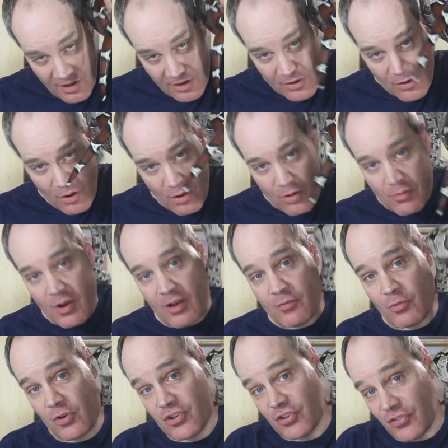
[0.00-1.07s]
you know,
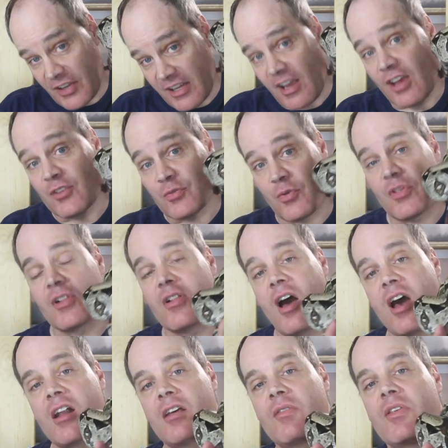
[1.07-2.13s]
which is the case with a
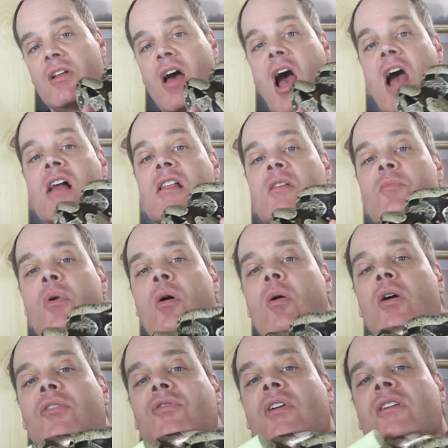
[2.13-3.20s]
lot of the island
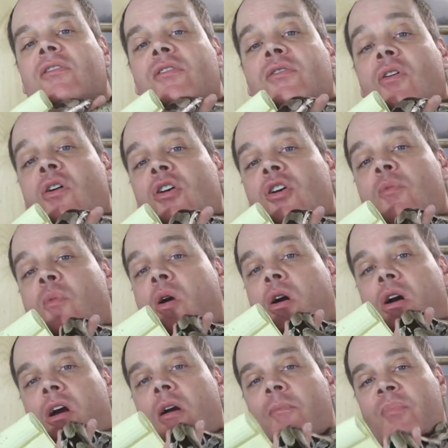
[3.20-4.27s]
boas, like the
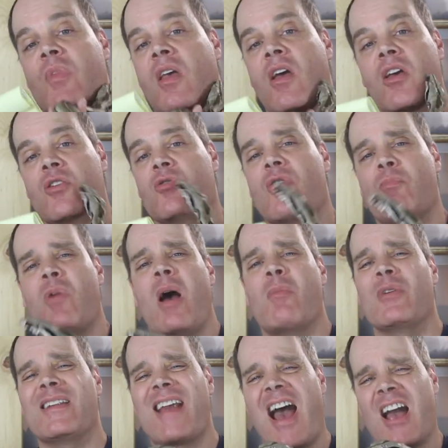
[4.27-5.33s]
Tarahumara, you're
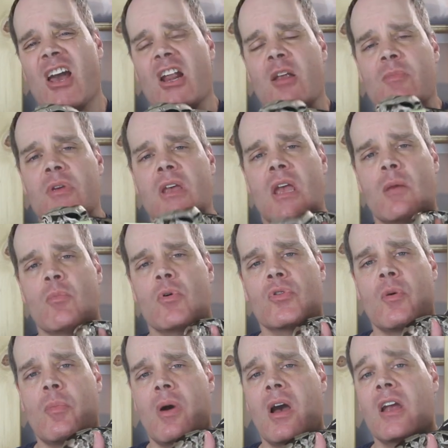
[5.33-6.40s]
probably not going to be able
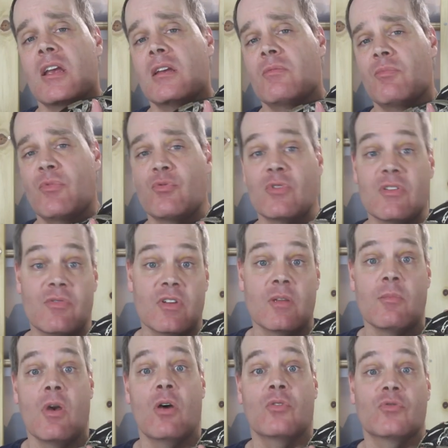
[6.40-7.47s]
to buy 3
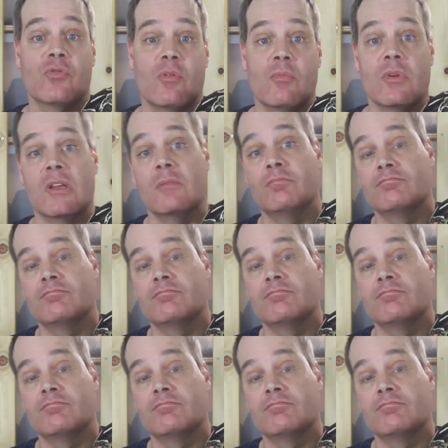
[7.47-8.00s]
females from me.